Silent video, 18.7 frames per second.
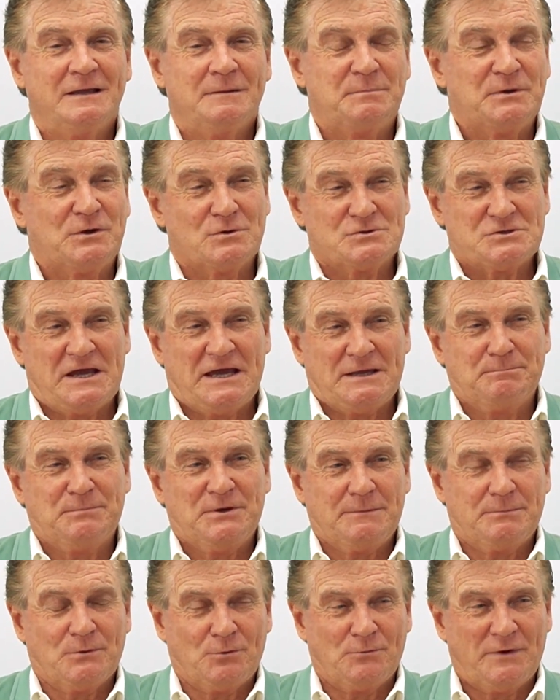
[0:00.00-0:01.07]
Because I had
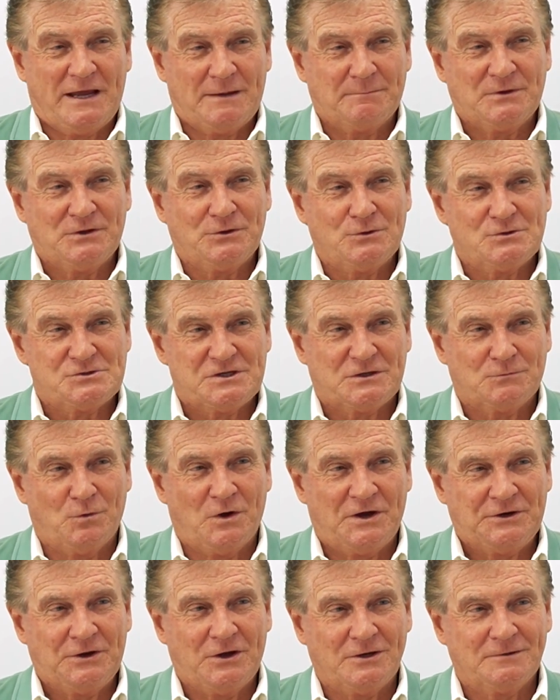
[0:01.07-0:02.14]
people around me who said,
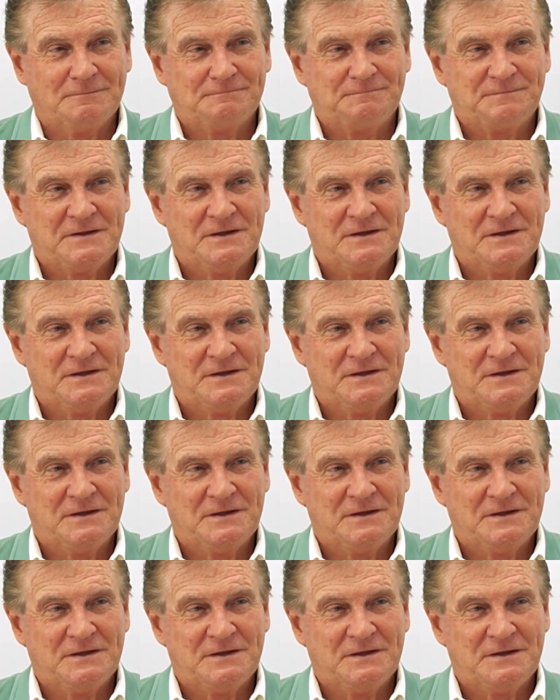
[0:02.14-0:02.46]
why not?